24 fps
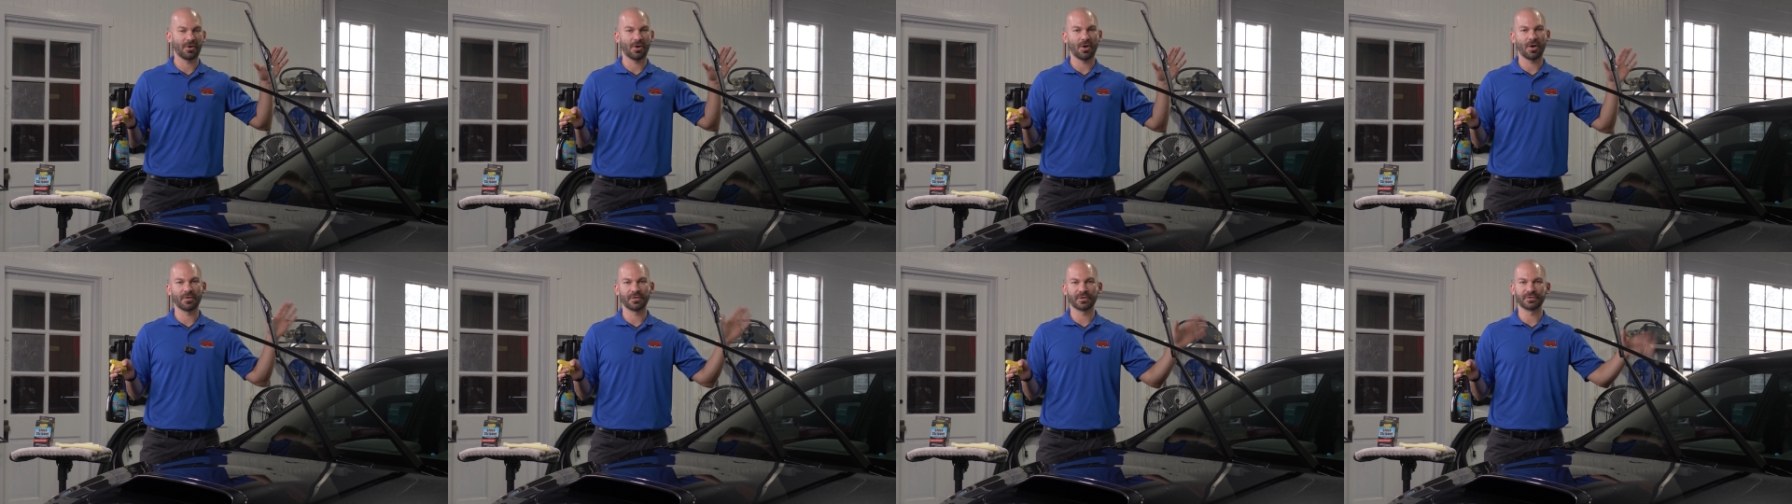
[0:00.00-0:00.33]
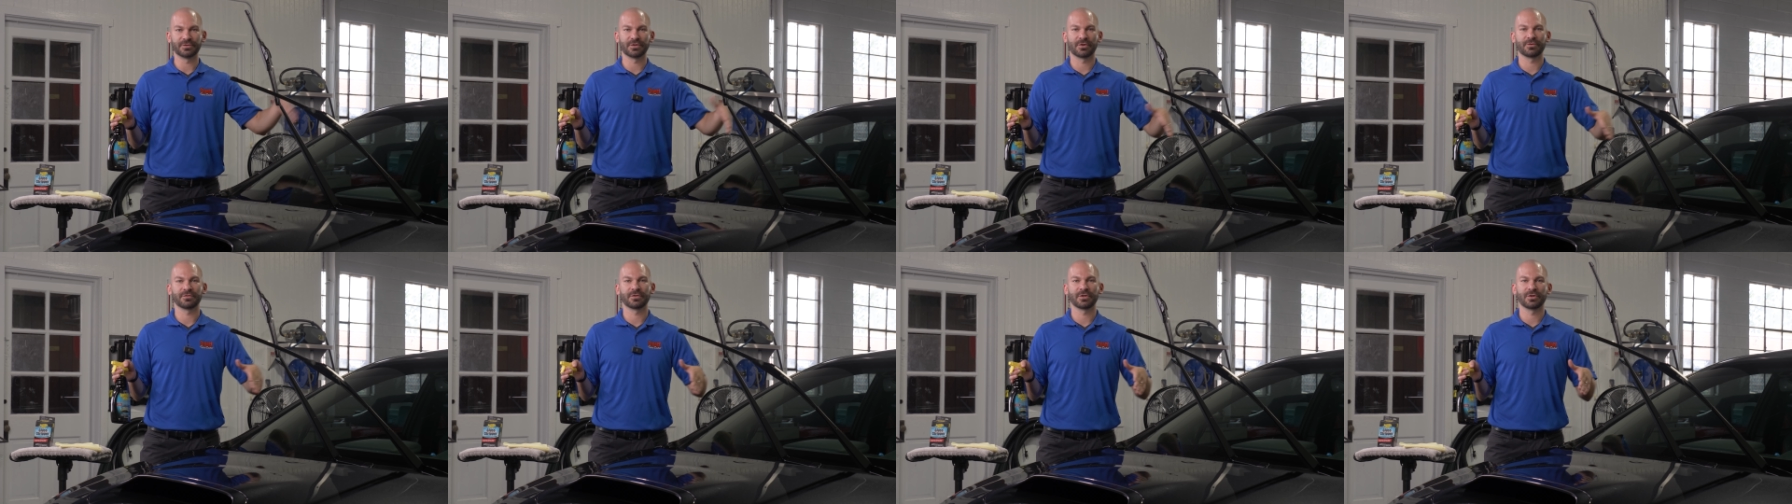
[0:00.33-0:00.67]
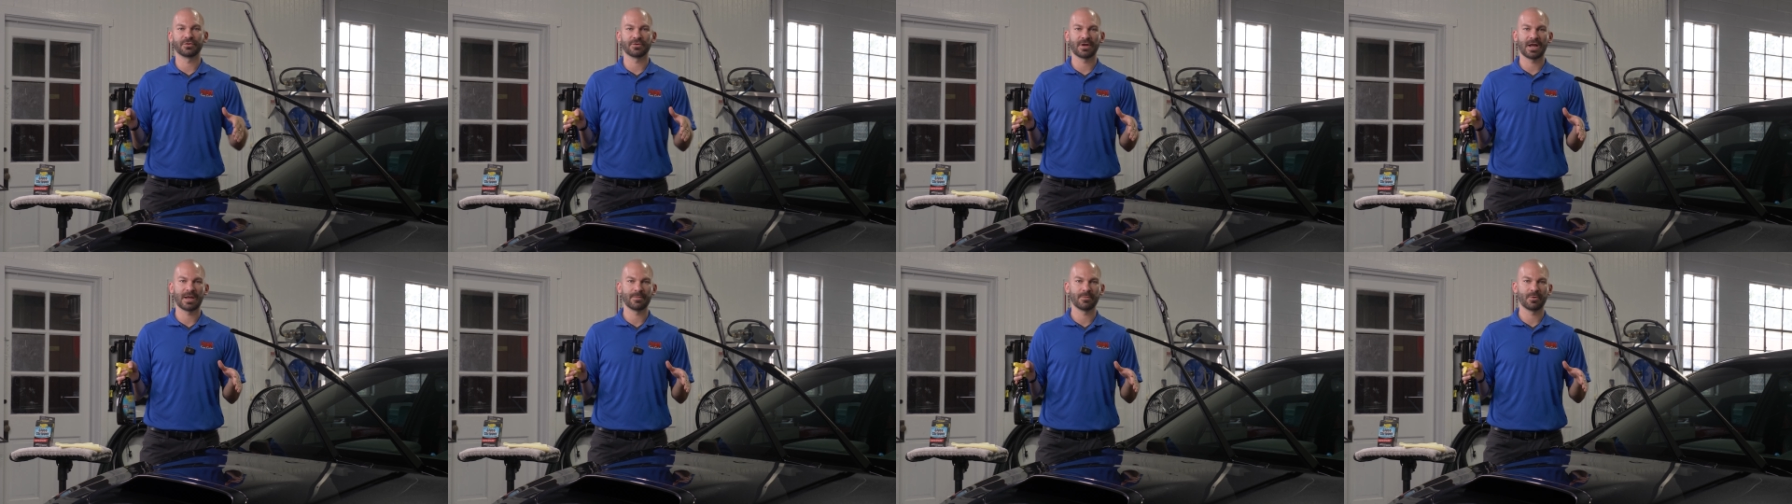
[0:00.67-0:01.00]
all the dirt and the
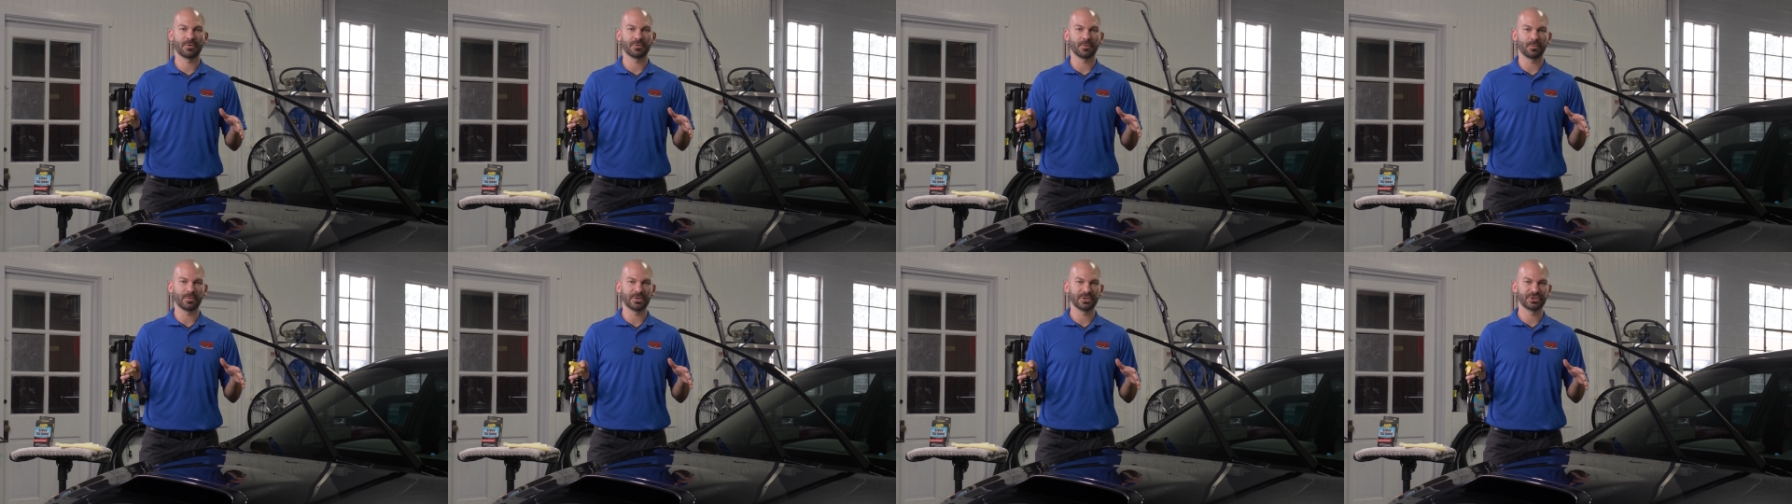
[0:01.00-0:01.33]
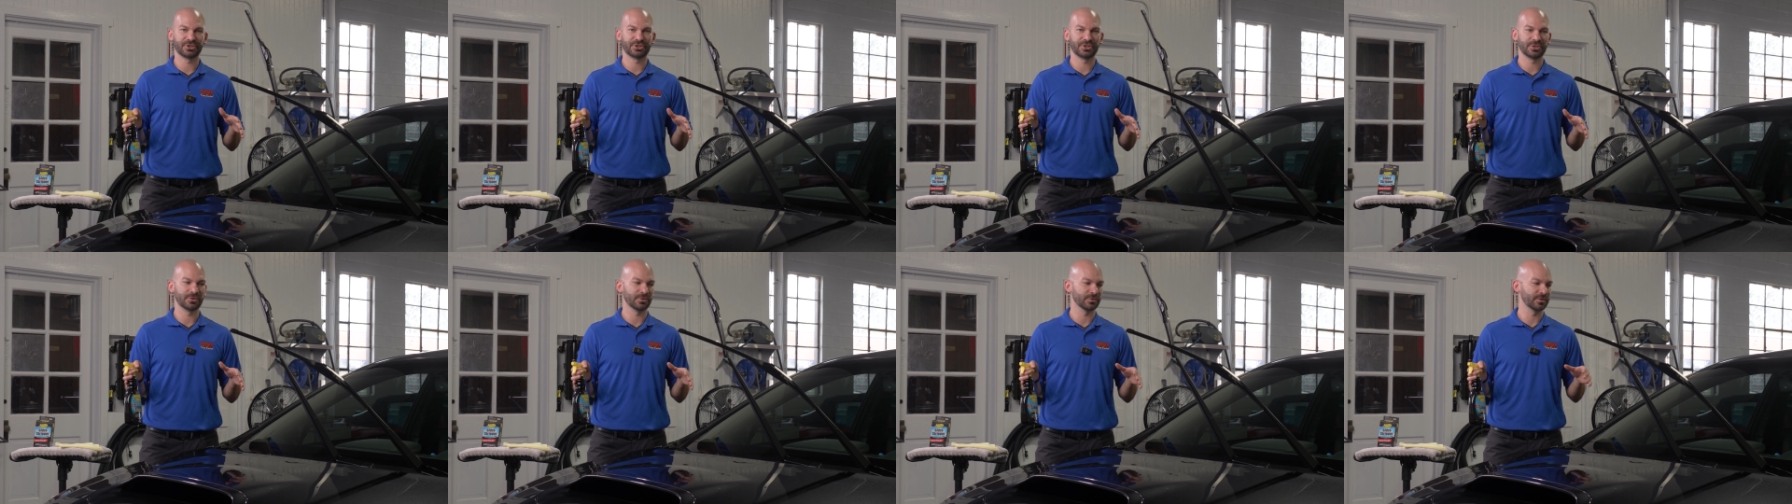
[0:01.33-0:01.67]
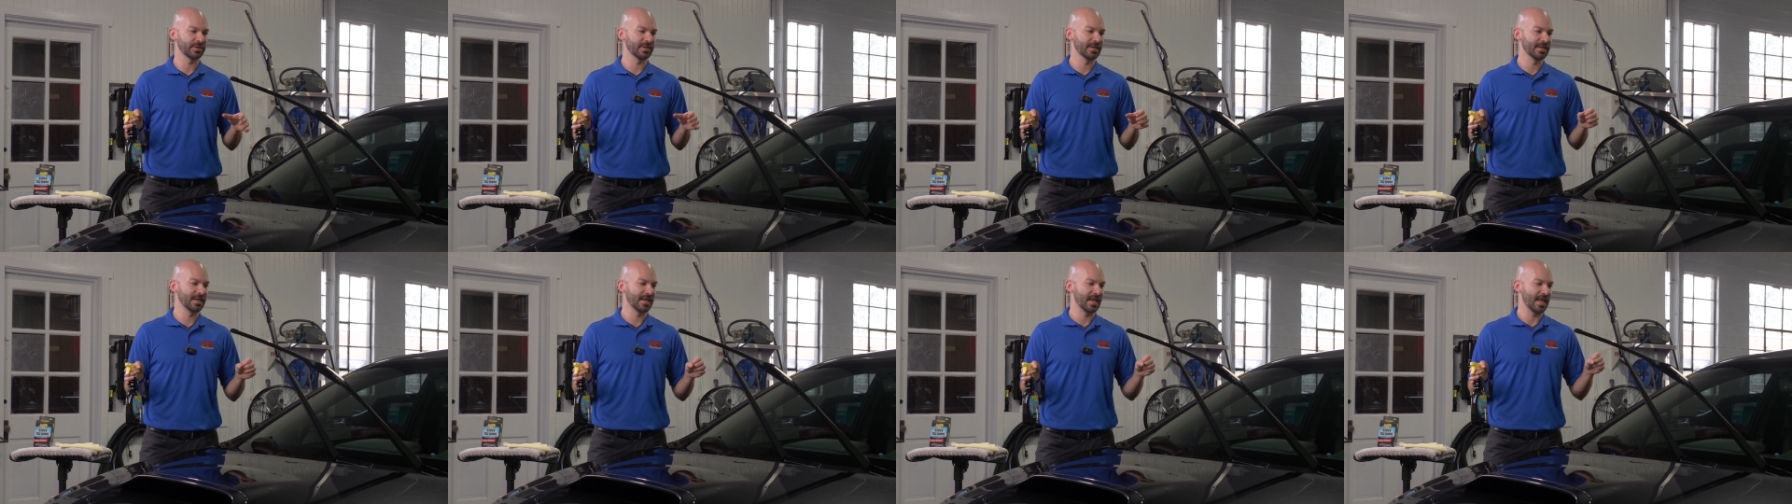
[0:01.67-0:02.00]
grime on the windshield